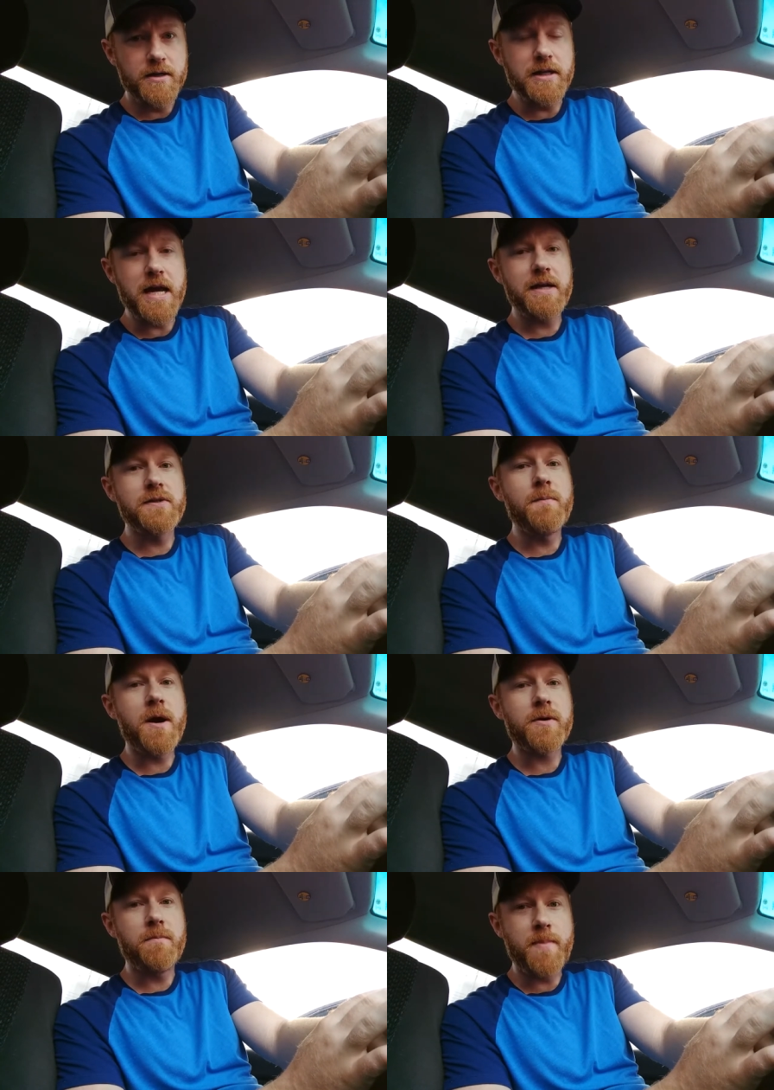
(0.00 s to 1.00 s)
Today it's
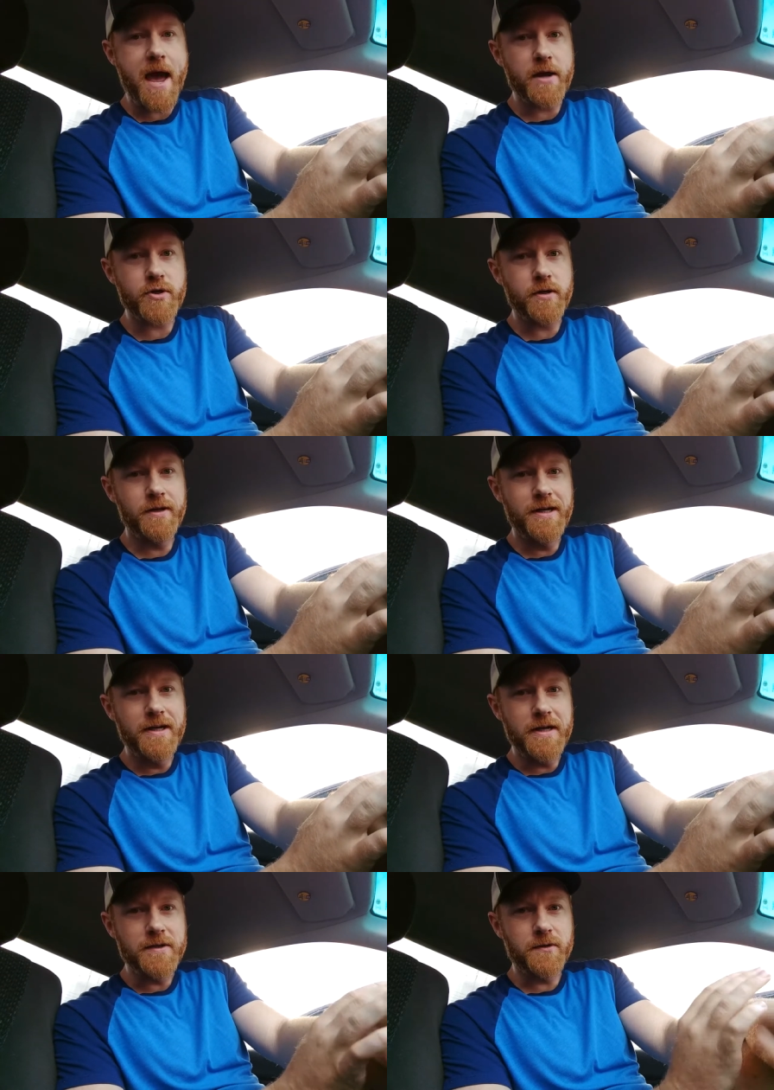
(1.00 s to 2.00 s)
about compassion.
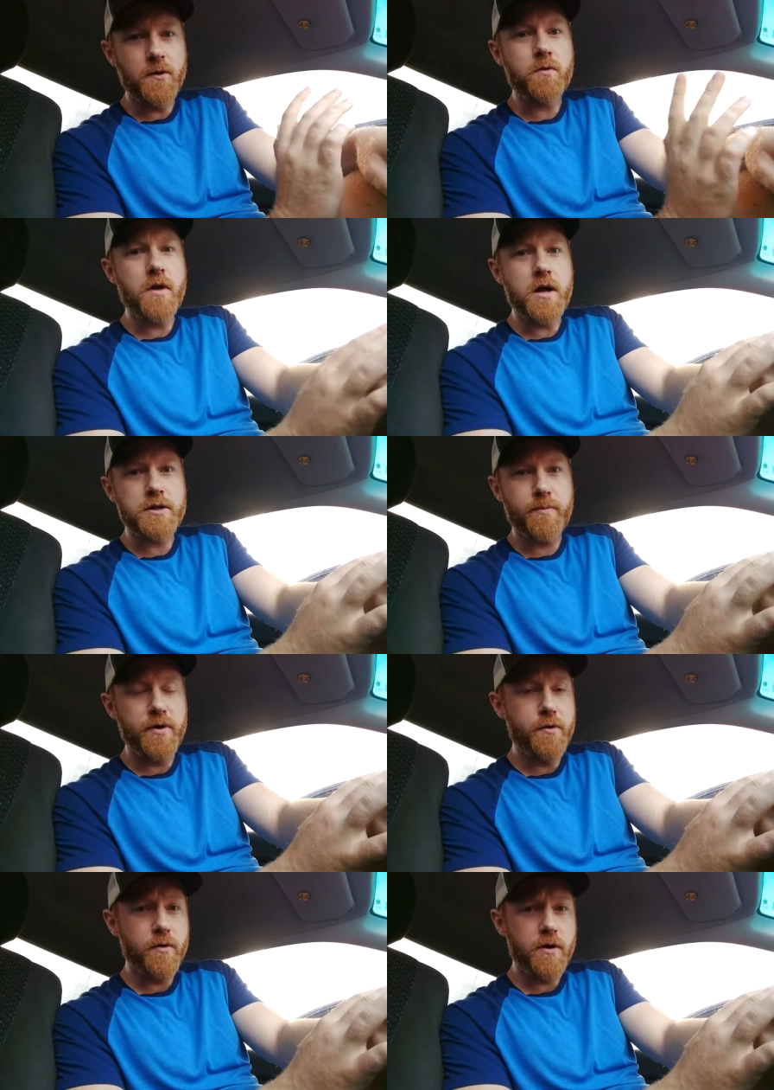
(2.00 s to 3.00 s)
It's a local
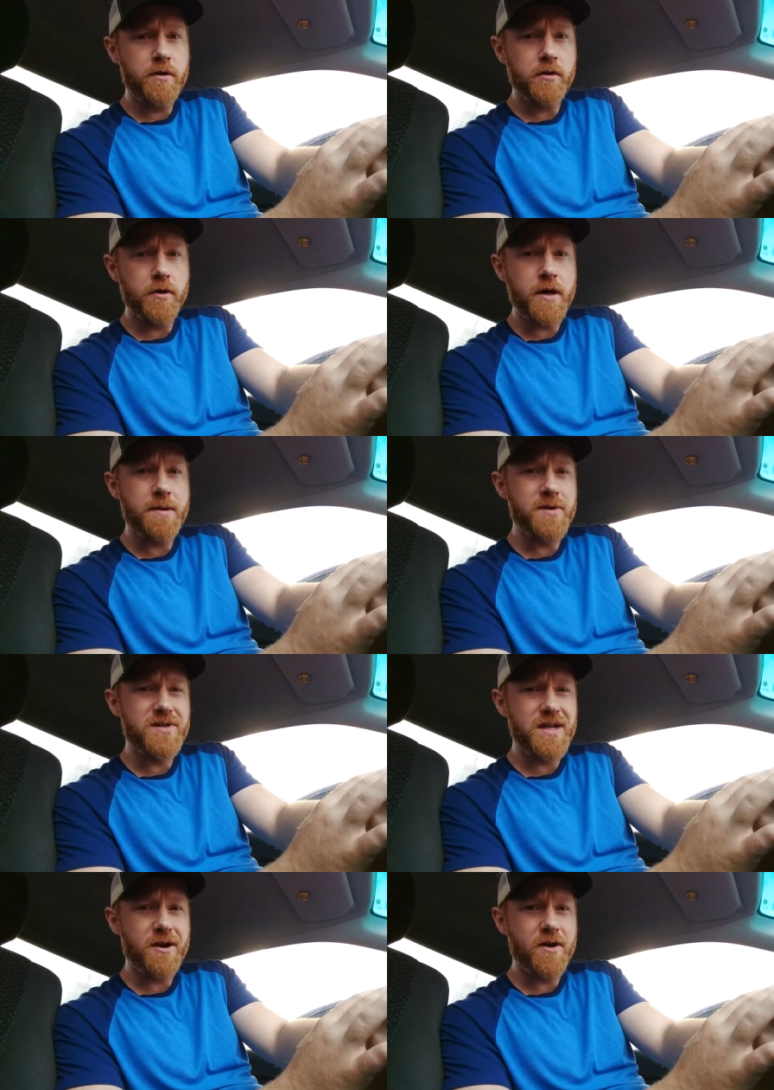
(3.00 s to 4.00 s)
entrepreneur. Her name is
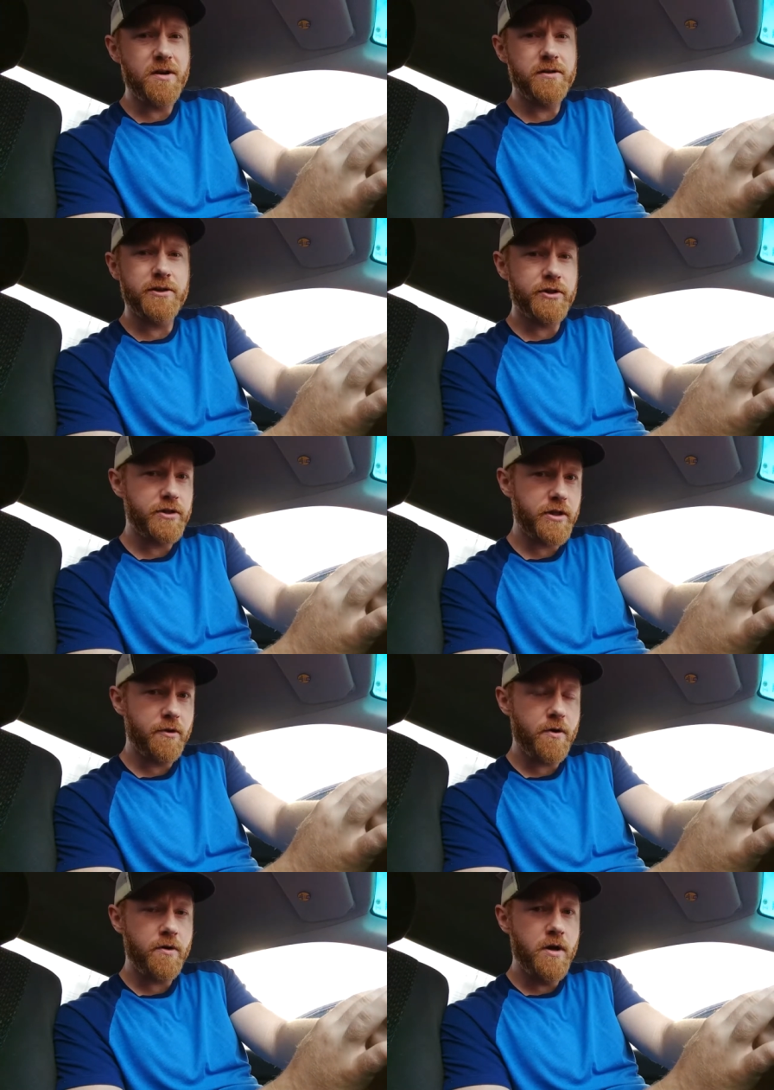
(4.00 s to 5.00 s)
Sara
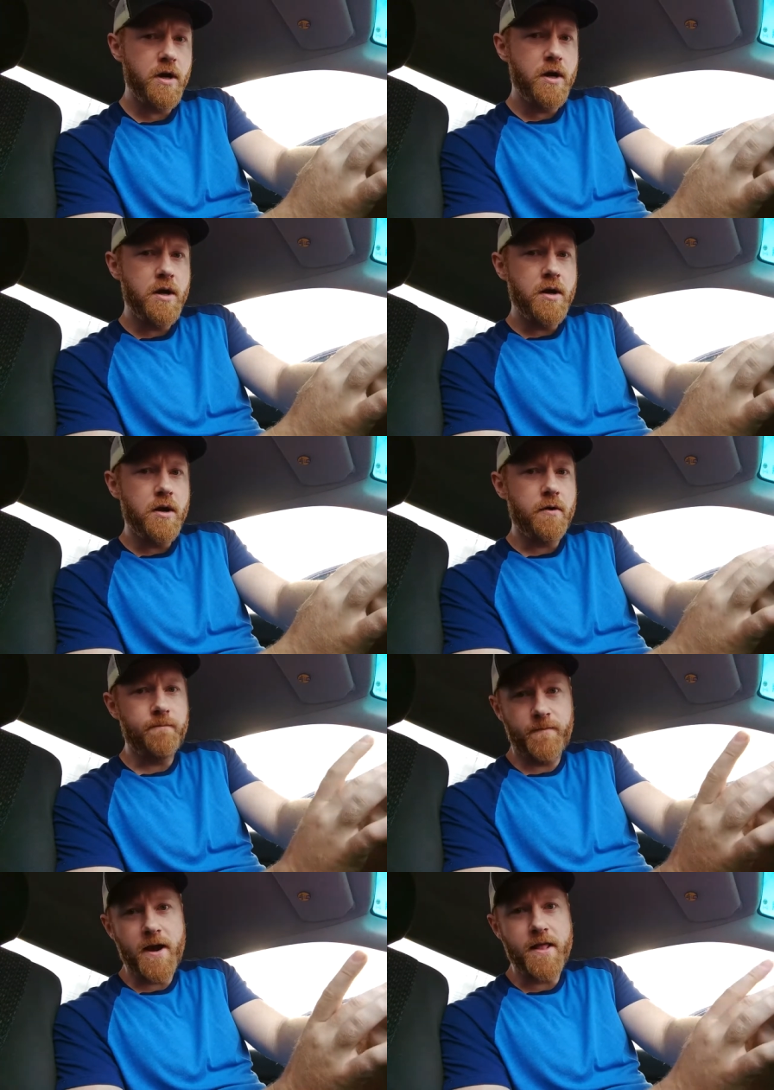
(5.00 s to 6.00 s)
Schairer. I'll
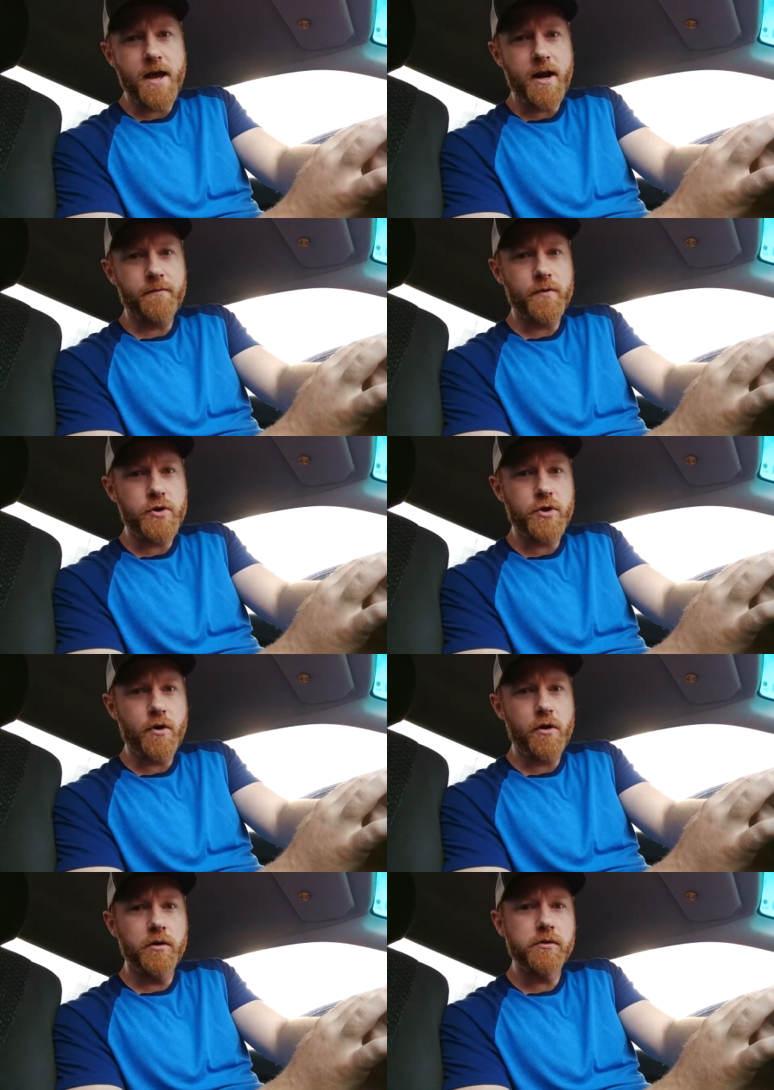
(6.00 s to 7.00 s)
find that out for sure